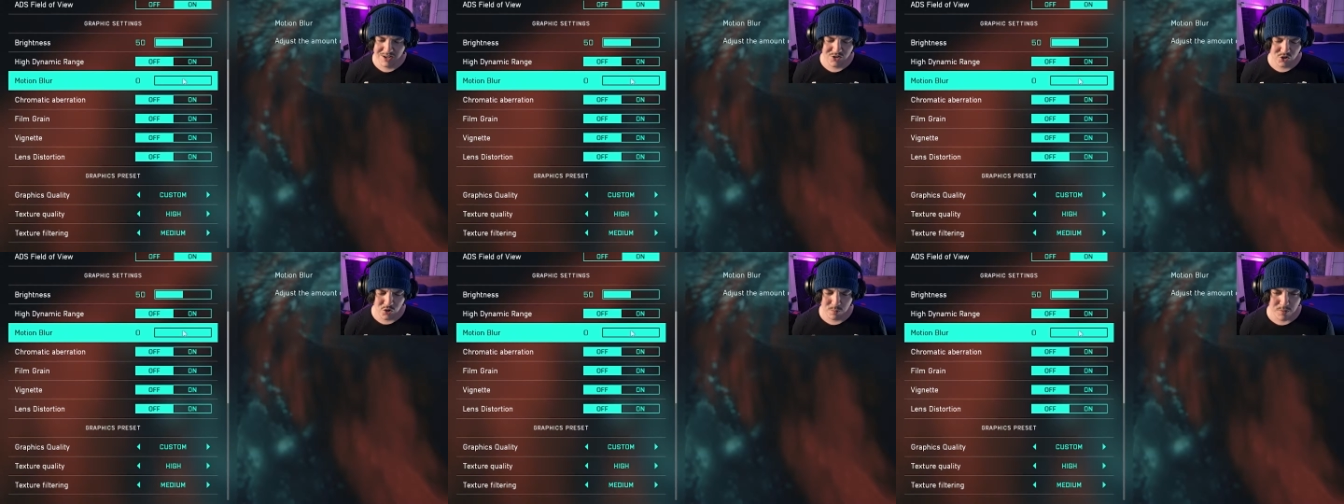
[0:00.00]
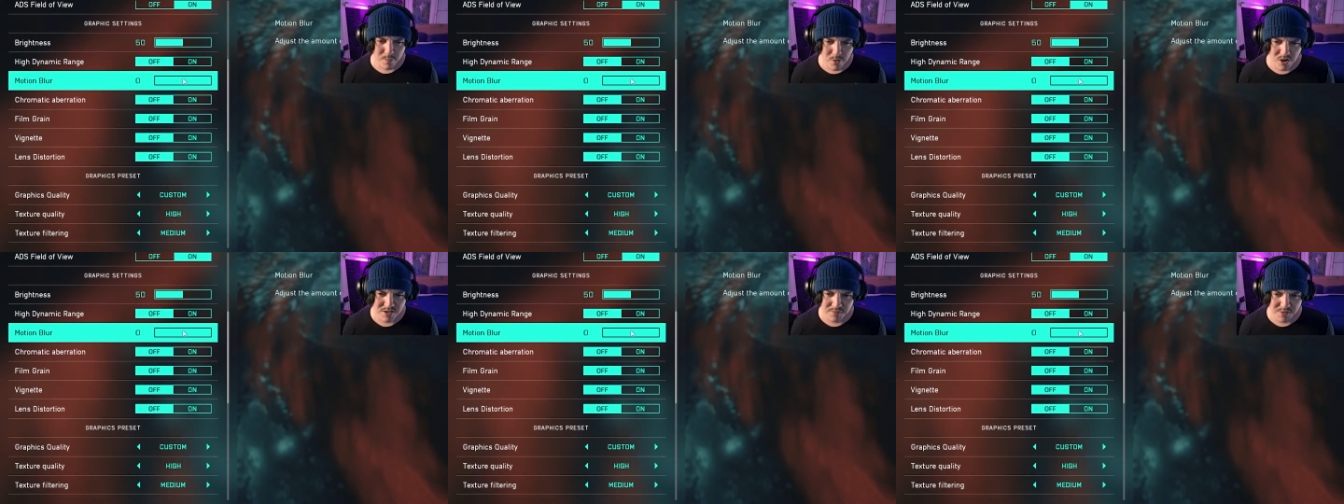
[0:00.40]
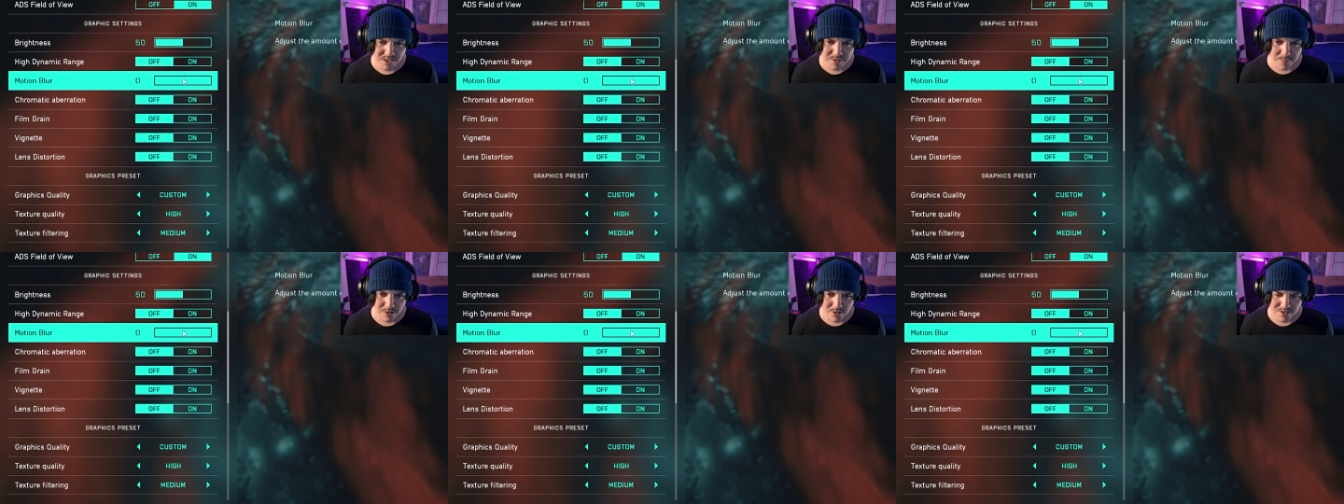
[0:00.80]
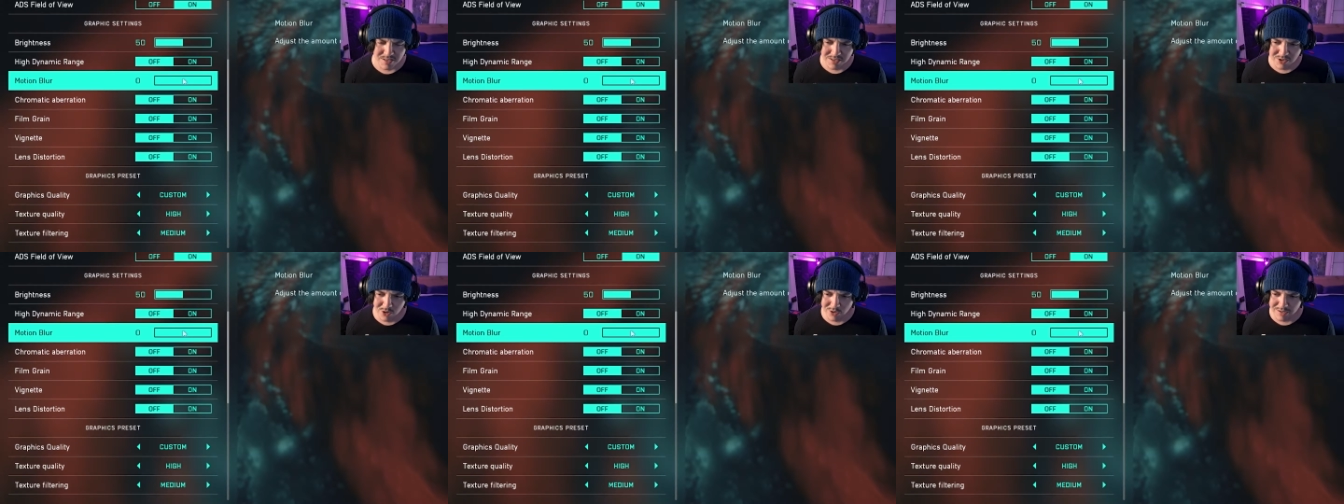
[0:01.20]
super immersive experience
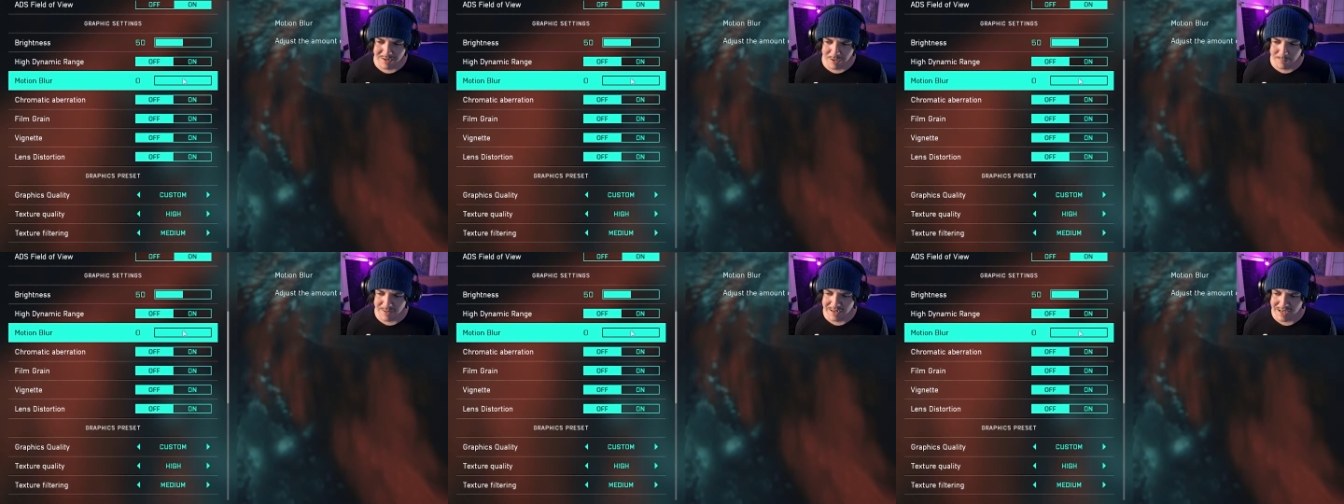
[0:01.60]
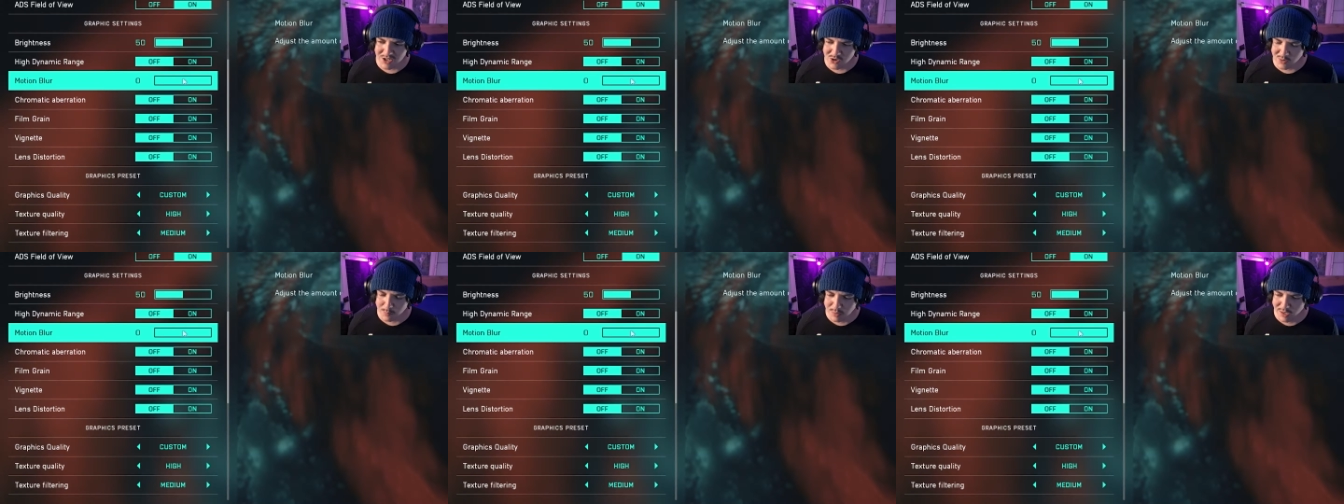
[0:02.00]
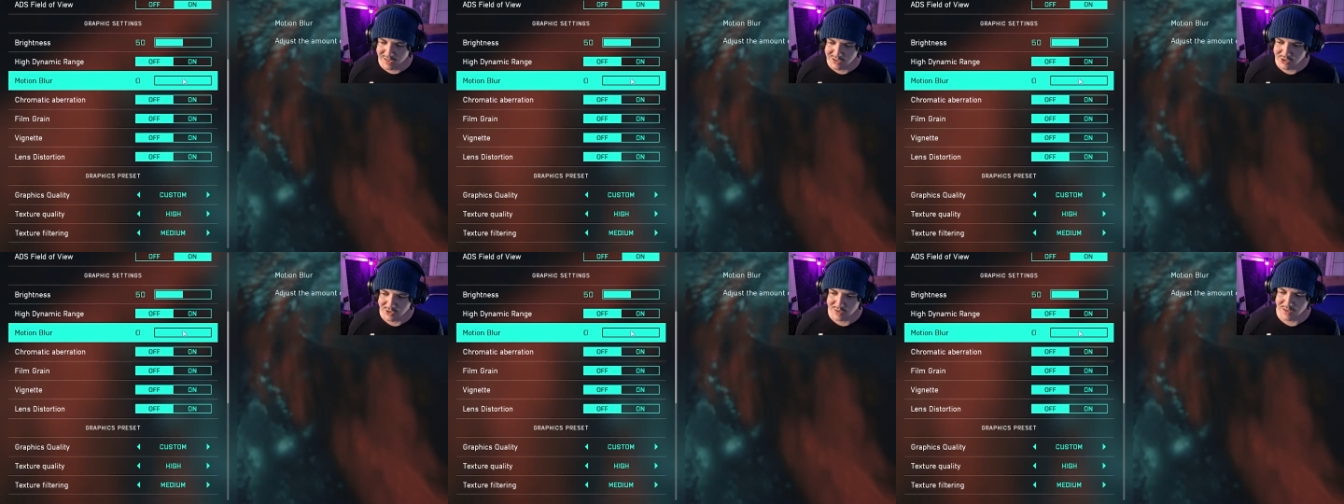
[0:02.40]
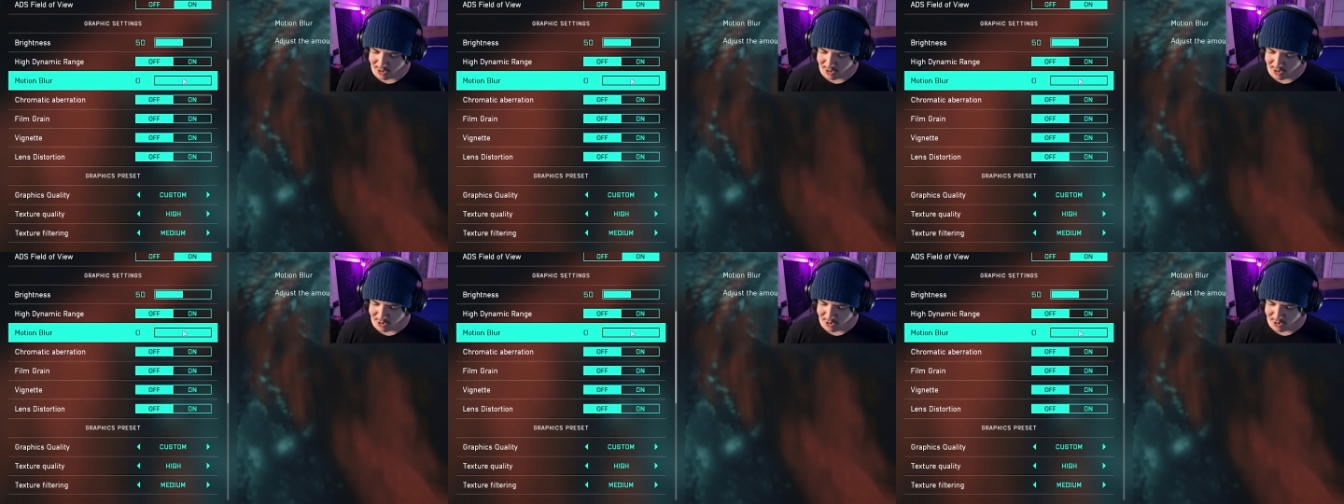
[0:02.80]
and you don't care about actually playing good.